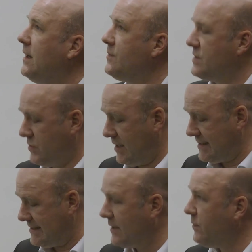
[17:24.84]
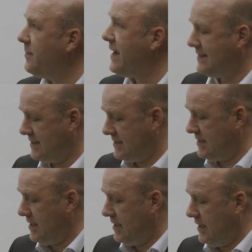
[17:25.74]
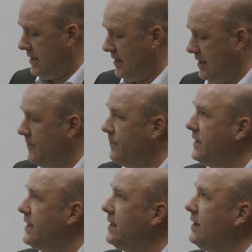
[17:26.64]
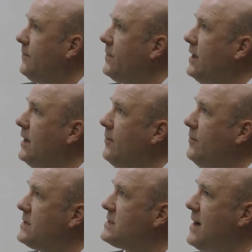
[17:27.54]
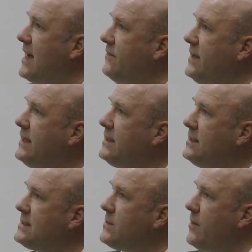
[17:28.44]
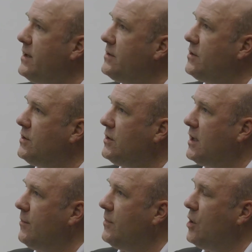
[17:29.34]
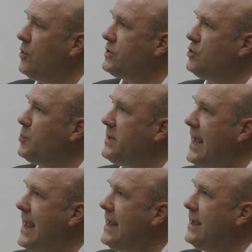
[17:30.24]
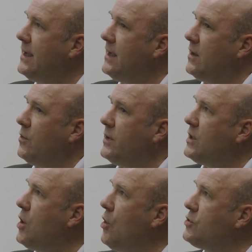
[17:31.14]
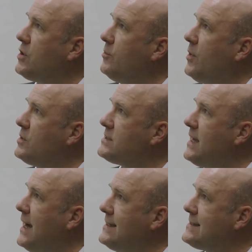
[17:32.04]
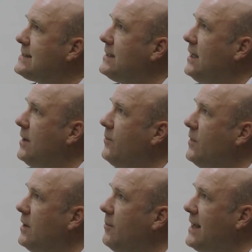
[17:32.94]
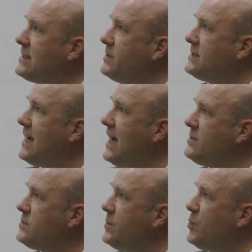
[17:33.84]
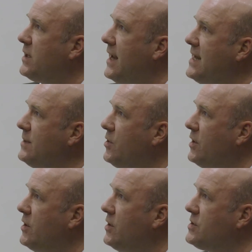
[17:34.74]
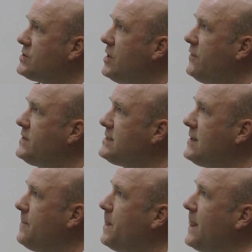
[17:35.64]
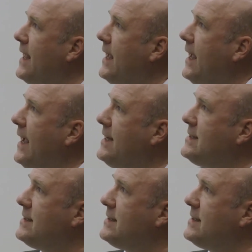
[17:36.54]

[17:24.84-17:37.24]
So as I said, we made this little smart vehicles where we load UPA. We coat on both sides multiple times. We put an antibody on the surface. And